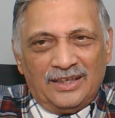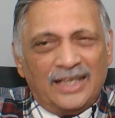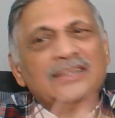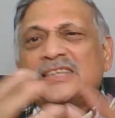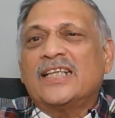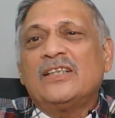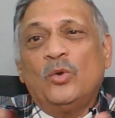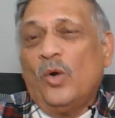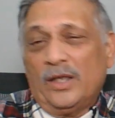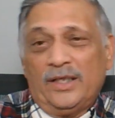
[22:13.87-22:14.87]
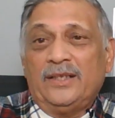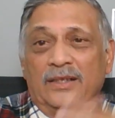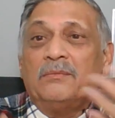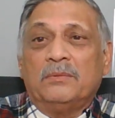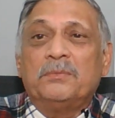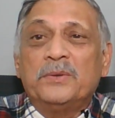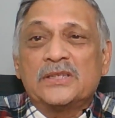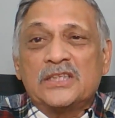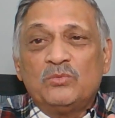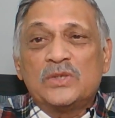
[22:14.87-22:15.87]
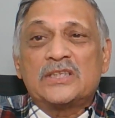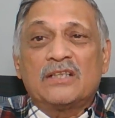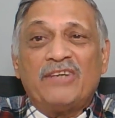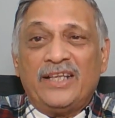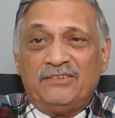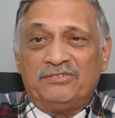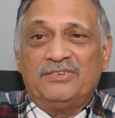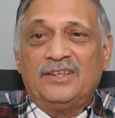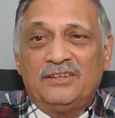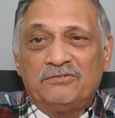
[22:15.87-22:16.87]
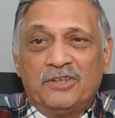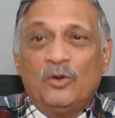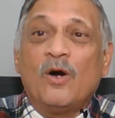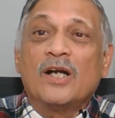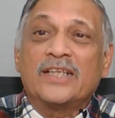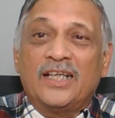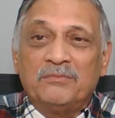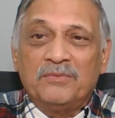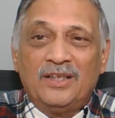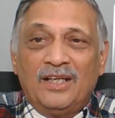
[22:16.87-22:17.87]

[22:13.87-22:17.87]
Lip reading: and this can go on, and the person would survive for a long time.